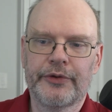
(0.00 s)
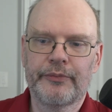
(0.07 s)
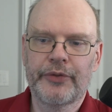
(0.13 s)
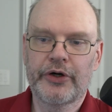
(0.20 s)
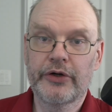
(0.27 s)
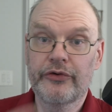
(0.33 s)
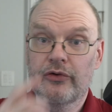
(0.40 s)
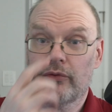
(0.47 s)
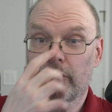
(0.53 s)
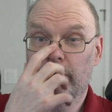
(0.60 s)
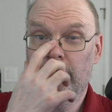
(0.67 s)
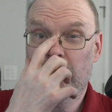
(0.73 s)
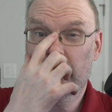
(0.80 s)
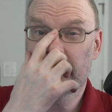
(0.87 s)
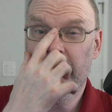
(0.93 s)
pause the
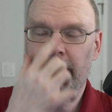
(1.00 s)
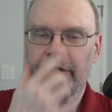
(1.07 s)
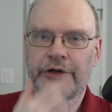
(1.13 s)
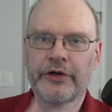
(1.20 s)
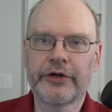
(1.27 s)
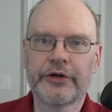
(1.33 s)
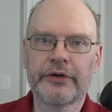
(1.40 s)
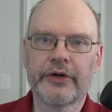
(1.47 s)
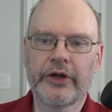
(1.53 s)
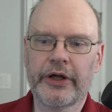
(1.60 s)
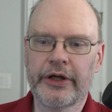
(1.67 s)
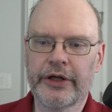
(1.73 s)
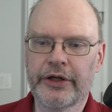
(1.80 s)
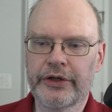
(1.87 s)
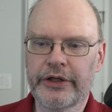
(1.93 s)
recording here
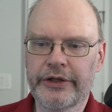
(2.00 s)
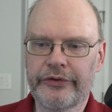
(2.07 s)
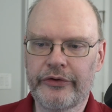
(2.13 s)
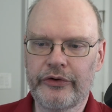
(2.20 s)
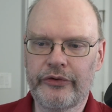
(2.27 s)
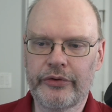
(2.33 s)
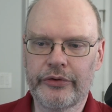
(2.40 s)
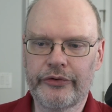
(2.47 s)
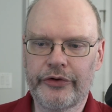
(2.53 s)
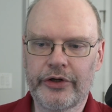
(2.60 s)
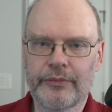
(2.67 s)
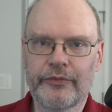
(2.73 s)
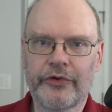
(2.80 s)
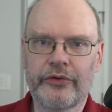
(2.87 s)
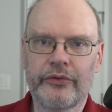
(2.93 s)
and get this hooked
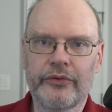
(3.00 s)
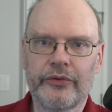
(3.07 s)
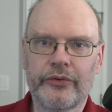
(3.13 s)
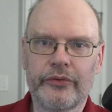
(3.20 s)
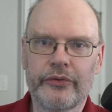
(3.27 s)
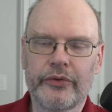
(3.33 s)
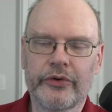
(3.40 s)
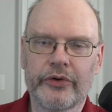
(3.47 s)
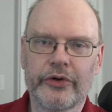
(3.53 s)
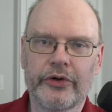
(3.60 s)
up to